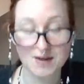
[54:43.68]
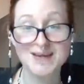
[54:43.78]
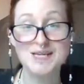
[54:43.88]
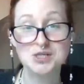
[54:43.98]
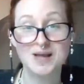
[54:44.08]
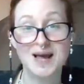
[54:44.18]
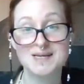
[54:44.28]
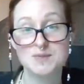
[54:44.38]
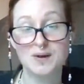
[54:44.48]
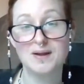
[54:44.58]
I literally had
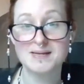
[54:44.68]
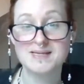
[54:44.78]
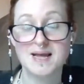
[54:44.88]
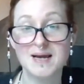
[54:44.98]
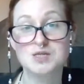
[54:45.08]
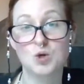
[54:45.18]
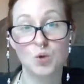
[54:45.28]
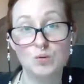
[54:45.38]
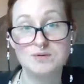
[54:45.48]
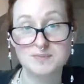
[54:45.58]
a burlesque act
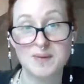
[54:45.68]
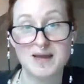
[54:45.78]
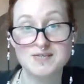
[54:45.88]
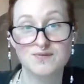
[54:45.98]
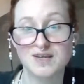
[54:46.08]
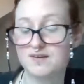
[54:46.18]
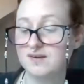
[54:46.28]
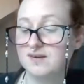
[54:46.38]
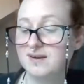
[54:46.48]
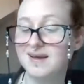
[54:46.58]
called Space
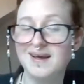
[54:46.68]
Vixen,